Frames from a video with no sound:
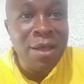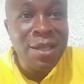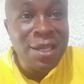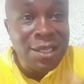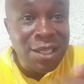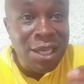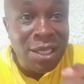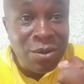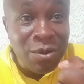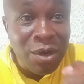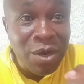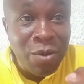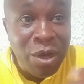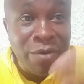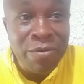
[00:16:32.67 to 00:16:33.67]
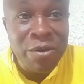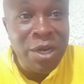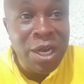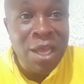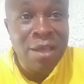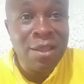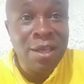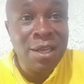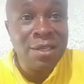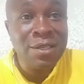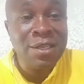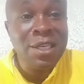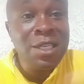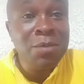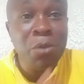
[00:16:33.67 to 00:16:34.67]
yet he has only one vote like the rest?
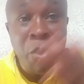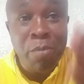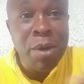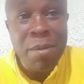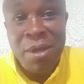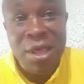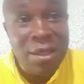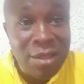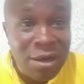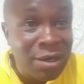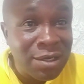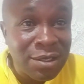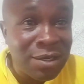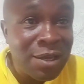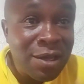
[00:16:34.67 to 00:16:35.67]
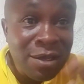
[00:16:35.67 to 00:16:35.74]
He's more Baba than the rest.